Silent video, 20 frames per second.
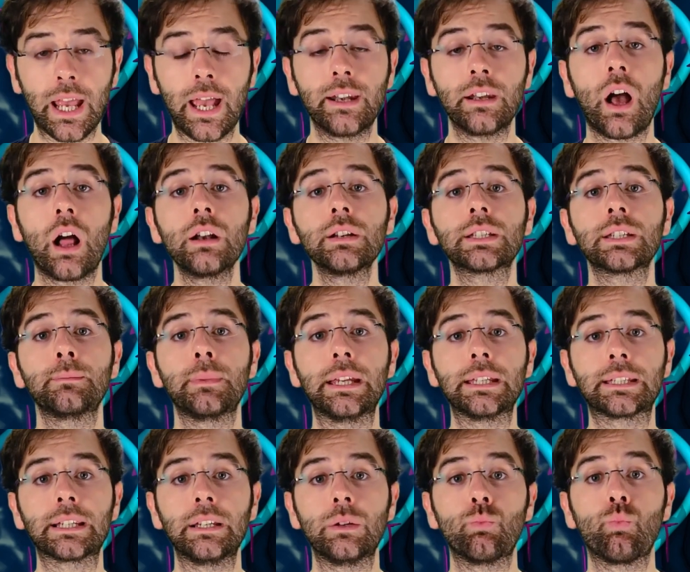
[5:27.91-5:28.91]
and
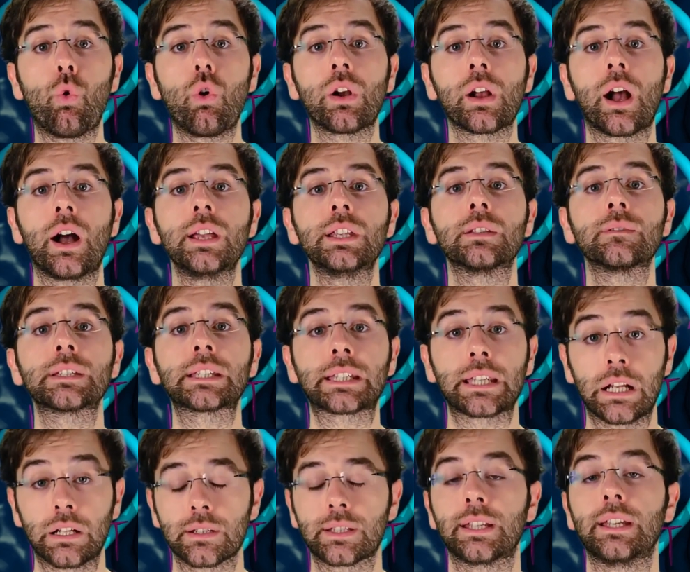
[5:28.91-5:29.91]
ultimately what kind of
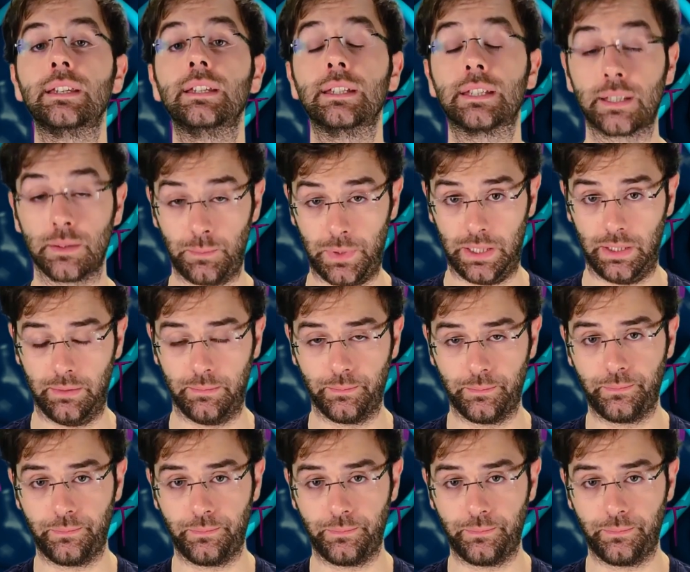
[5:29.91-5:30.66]
cells they need to be.